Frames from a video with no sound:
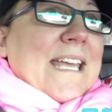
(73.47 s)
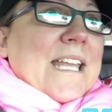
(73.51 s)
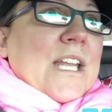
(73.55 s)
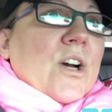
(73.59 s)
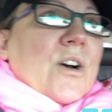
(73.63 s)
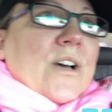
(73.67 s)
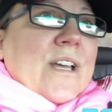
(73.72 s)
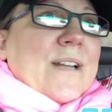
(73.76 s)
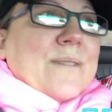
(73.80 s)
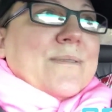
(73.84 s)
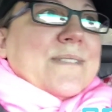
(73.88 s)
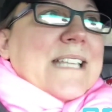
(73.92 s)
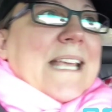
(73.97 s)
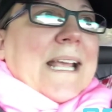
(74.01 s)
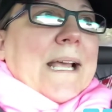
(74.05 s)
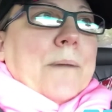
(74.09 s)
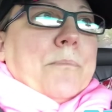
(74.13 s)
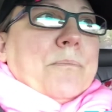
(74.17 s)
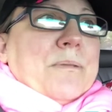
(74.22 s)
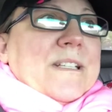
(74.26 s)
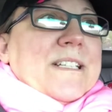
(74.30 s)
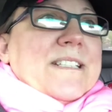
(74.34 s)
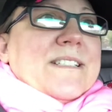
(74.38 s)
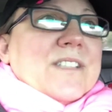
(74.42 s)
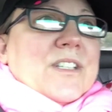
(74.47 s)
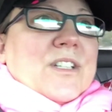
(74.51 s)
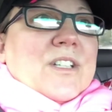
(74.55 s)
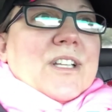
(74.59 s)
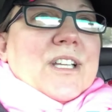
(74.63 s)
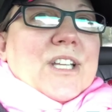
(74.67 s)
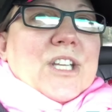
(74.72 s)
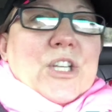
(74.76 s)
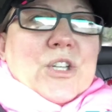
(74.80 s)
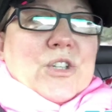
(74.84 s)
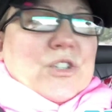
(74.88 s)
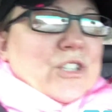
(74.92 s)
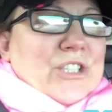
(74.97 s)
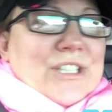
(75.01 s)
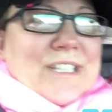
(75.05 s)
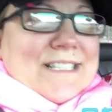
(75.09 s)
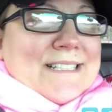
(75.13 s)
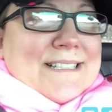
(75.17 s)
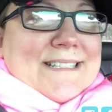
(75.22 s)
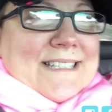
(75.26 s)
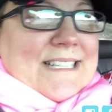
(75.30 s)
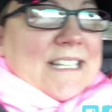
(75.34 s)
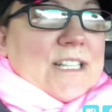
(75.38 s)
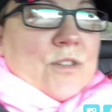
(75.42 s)
I know, and it was like a blizzard. Like, you couldn't
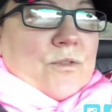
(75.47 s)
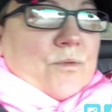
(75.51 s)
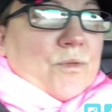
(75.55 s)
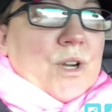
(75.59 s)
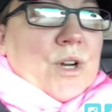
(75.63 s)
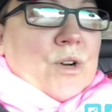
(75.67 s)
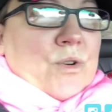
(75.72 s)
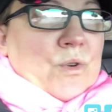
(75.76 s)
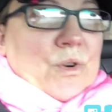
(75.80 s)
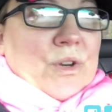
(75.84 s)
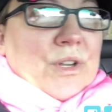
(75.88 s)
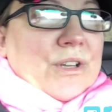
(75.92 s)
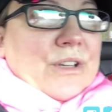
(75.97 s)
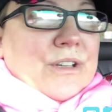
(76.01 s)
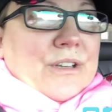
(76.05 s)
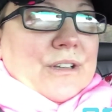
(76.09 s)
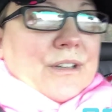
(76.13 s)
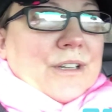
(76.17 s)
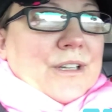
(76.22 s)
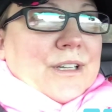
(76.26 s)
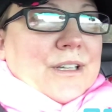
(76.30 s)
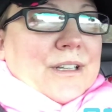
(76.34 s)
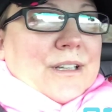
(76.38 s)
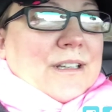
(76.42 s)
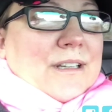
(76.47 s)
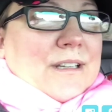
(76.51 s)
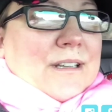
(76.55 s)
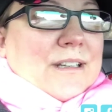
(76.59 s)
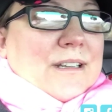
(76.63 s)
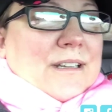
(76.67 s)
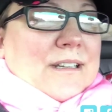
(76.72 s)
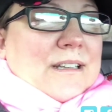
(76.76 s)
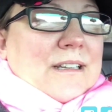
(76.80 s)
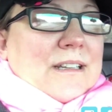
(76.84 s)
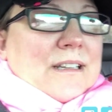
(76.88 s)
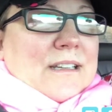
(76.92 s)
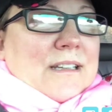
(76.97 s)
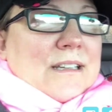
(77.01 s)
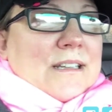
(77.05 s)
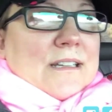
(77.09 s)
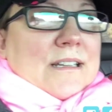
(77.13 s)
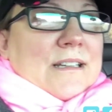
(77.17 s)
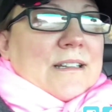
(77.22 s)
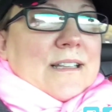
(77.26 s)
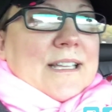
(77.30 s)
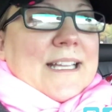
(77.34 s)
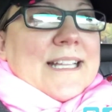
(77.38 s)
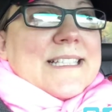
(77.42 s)
see the road. But it's melting.
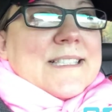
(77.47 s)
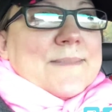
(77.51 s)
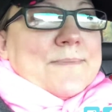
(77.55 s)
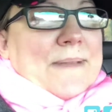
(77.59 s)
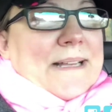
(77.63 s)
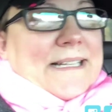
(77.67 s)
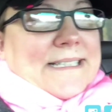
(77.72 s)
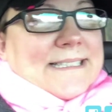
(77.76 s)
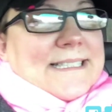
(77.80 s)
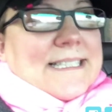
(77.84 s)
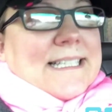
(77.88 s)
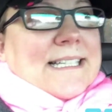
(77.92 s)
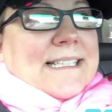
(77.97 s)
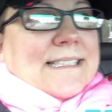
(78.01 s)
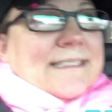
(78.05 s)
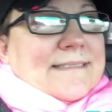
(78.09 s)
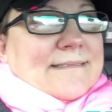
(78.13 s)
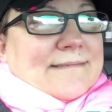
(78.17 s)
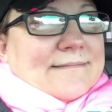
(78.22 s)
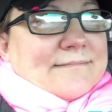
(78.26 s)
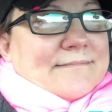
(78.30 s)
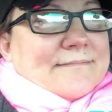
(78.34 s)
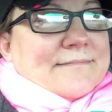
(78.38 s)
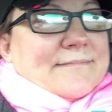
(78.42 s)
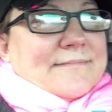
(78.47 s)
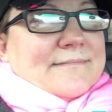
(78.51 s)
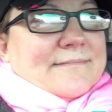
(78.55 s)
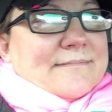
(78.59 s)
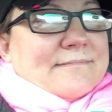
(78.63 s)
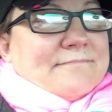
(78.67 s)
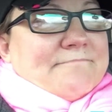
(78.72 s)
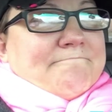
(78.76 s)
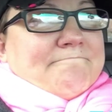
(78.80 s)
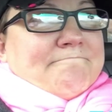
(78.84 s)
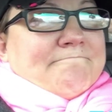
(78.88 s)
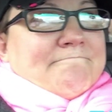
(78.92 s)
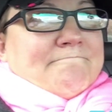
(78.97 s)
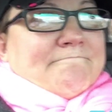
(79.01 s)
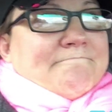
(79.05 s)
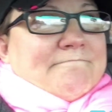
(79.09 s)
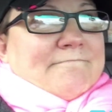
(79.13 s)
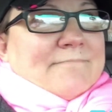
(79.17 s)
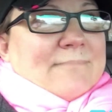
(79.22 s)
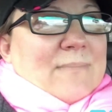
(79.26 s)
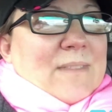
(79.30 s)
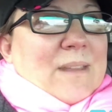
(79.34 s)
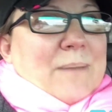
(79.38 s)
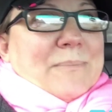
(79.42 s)
It's, melting. Snow on the
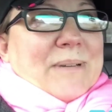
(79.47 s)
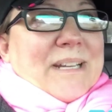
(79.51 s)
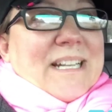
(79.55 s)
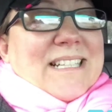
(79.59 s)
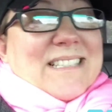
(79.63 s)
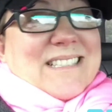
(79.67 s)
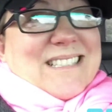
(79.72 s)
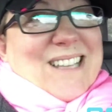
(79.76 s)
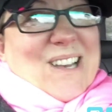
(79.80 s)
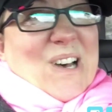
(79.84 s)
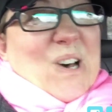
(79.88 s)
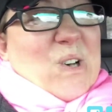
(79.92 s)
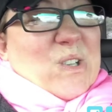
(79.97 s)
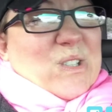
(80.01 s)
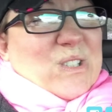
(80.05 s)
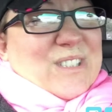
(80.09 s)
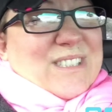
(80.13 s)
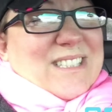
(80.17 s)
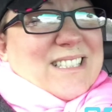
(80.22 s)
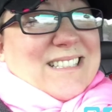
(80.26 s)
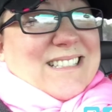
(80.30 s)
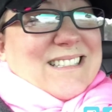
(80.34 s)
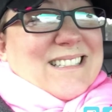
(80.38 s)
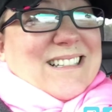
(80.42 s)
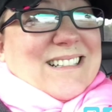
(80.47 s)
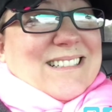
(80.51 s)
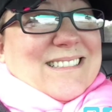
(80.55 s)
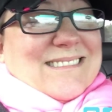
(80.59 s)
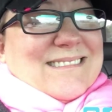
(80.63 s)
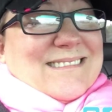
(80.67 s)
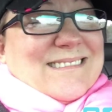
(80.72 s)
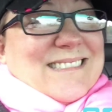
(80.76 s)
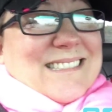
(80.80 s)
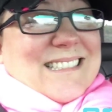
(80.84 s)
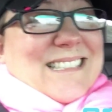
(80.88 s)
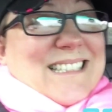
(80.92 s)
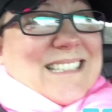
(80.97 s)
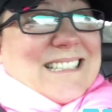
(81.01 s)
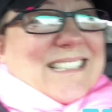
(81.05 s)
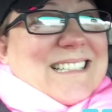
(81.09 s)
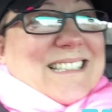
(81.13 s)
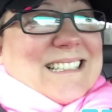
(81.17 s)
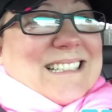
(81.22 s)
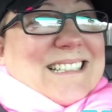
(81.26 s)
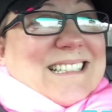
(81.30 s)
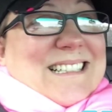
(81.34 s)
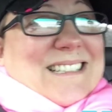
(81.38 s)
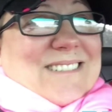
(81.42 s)
road. But it's cold, so
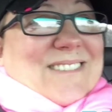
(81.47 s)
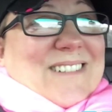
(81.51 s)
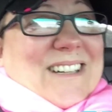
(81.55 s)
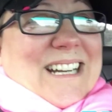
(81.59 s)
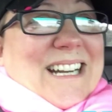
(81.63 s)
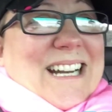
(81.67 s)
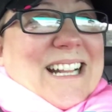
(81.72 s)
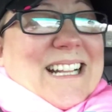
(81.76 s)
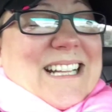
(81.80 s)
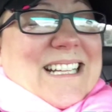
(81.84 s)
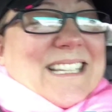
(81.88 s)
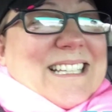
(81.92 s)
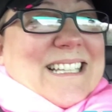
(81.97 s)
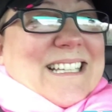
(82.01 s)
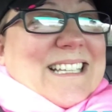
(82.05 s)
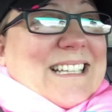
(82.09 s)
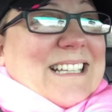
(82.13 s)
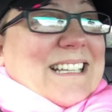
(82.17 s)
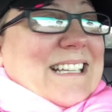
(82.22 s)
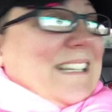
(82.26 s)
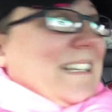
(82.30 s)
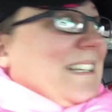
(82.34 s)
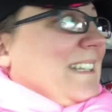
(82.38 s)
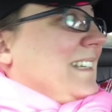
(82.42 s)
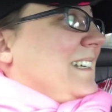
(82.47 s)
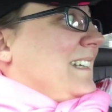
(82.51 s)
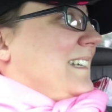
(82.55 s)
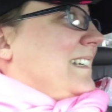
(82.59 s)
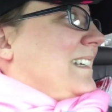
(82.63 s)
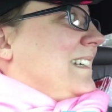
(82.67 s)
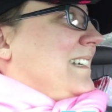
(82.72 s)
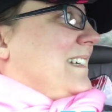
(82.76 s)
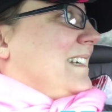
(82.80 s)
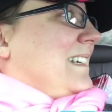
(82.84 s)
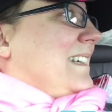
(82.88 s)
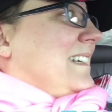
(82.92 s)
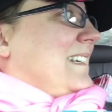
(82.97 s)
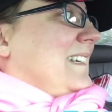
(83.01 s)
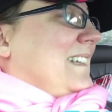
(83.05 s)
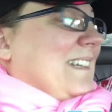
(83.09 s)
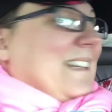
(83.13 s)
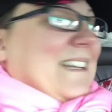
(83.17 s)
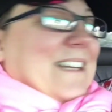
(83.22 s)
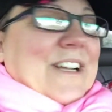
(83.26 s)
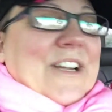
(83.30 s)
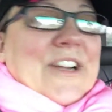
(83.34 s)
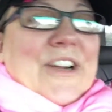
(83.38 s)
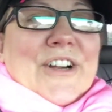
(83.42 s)
we're going to... Get your coats.
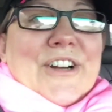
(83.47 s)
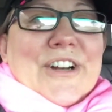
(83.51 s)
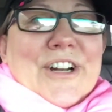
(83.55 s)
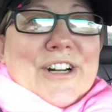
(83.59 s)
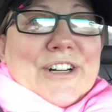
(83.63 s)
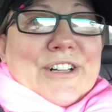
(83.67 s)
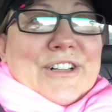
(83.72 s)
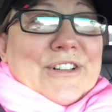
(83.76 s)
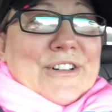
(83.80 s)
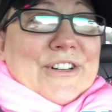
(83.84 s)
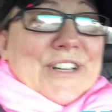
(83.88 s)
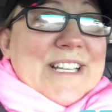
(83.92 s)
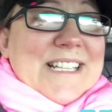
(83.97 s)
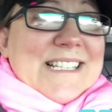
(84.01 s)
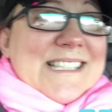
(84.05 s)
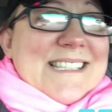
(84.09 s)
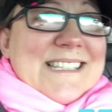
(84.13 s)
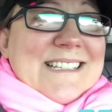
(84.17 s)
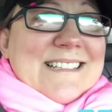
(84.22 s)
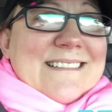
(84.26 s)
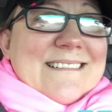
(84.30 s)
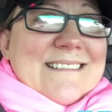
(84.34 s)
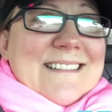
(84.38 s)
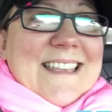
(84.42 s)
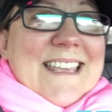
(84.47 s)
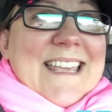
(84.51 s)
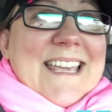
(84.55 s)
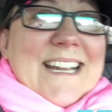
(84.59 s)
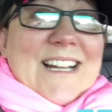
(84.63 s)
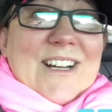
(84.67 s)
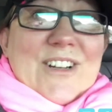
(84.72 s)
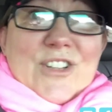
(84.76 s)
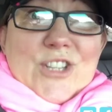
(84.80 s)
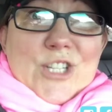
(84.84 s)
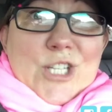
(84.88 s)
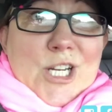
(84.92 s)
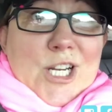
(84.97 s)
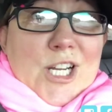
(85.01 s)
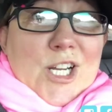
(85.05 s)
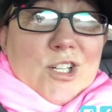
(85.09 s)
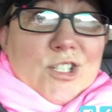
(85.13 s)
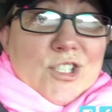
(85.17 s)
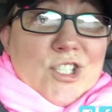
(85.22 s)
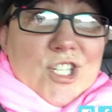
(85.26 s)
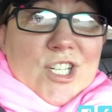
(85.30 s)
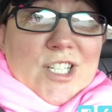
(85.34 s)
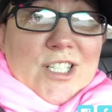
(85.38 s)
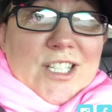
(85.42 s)
Gird our loins and get out there and
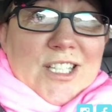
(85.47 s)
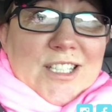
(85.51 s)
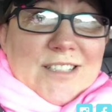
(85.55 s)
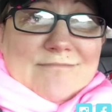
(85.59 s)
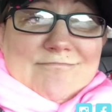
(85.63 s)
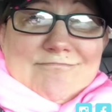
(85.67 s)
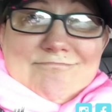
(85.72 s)
go junking.